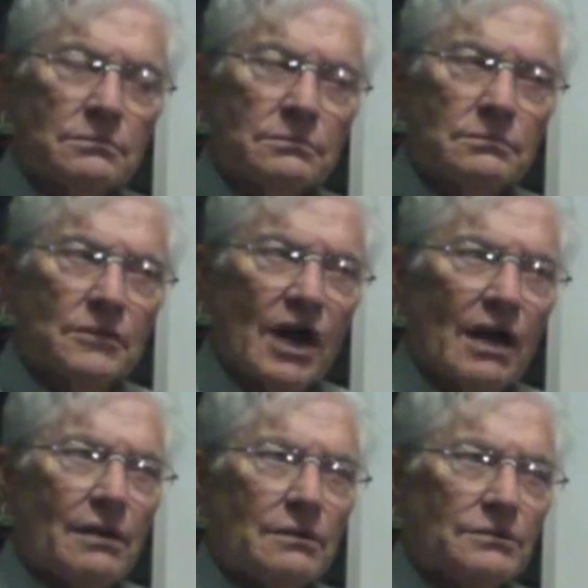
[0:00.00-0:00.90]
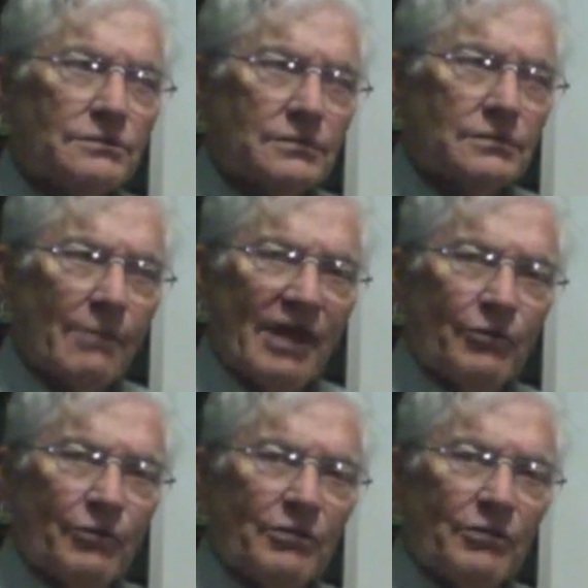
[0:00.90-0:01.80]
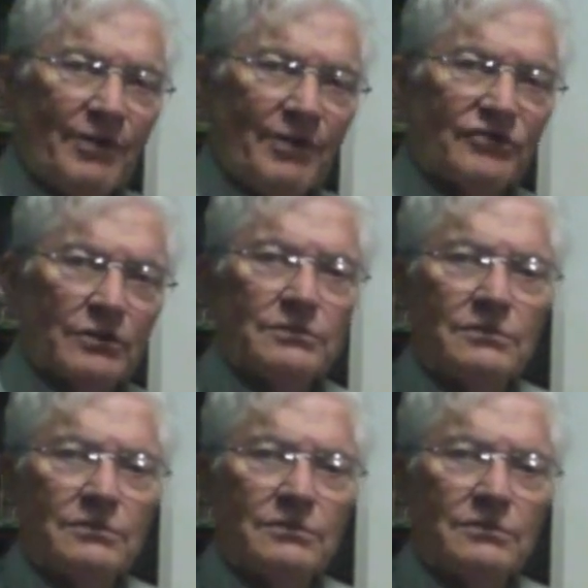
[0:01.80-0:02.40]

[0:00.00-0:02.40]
Well, I make it with my pencil.